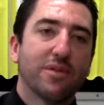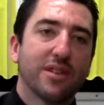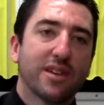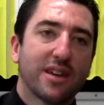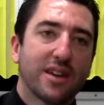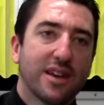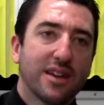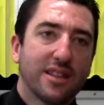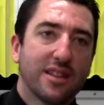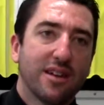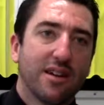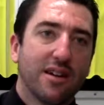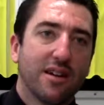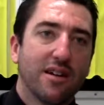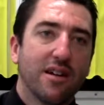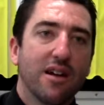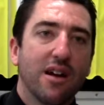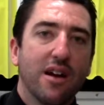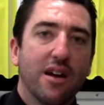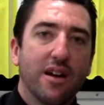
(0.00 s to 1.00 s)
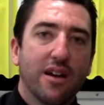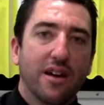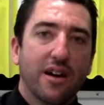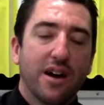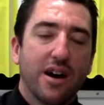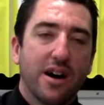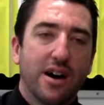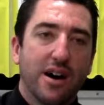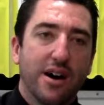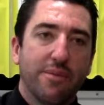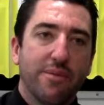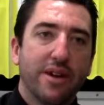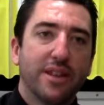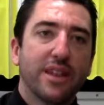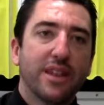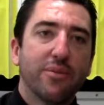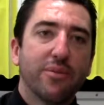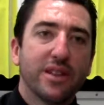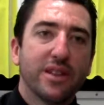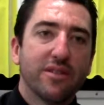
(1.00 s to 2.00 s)
to get there.
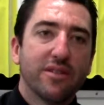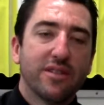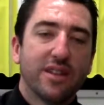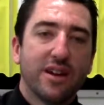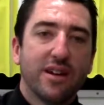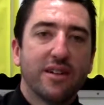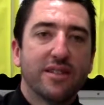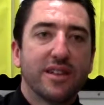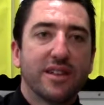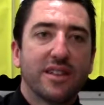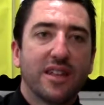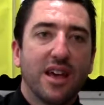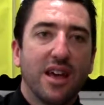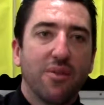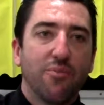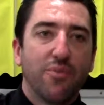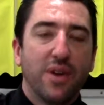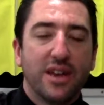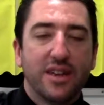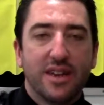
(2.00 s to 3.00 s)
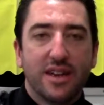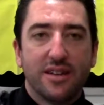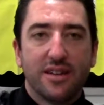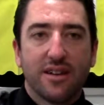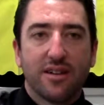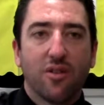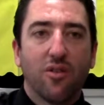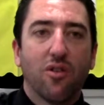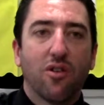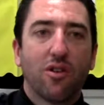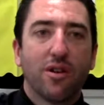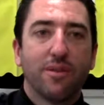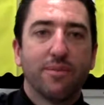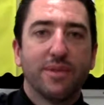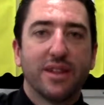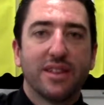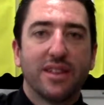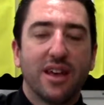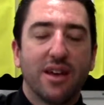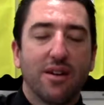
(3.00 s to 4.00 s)
And then when they're there, that they maintain
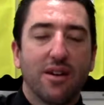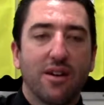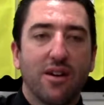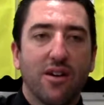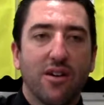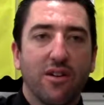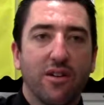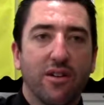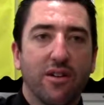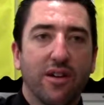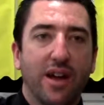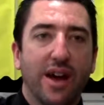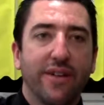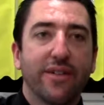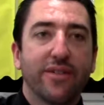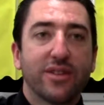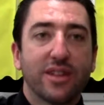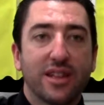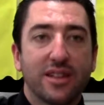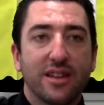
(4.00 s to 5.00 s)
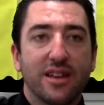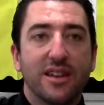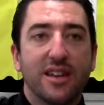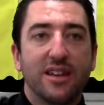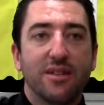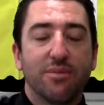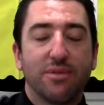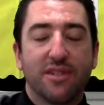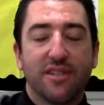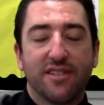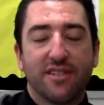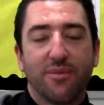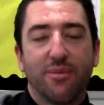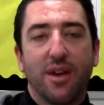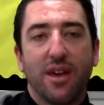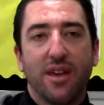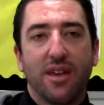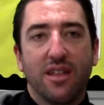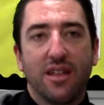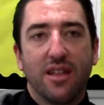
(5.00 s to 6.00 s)
decorum, that they have everything that they need to
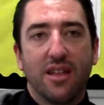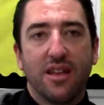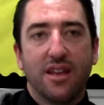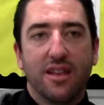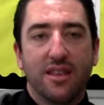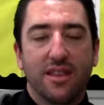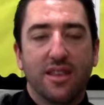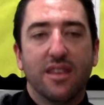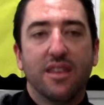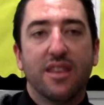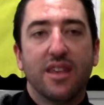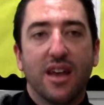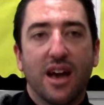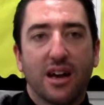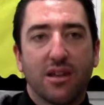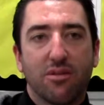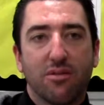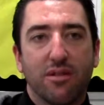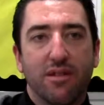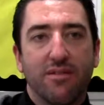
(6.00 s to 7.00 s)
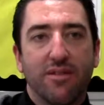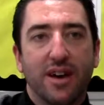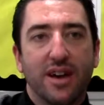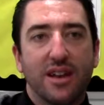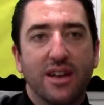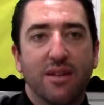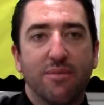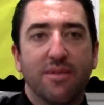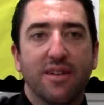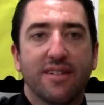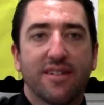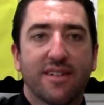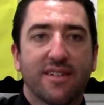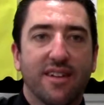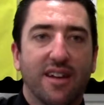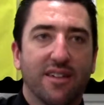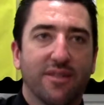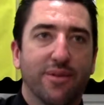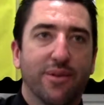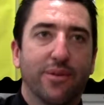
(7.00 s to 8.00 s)
participate in the actual event and be
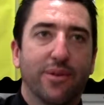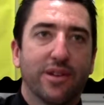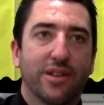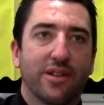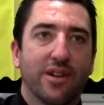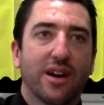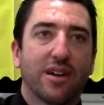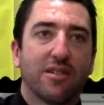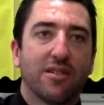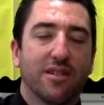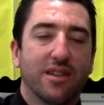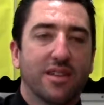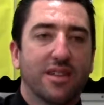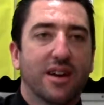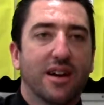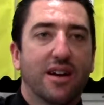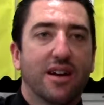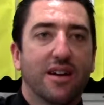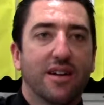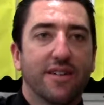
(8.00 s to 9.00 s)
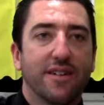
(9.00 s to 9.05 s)
successful while they're actually there.